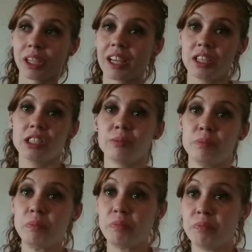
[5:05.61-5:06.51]
Like, I just
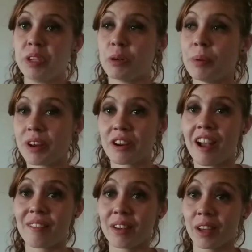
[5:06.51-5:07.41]
feel better
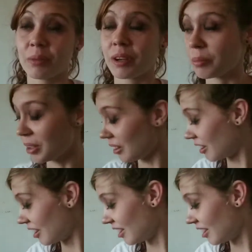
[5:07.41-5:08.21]
having it with me.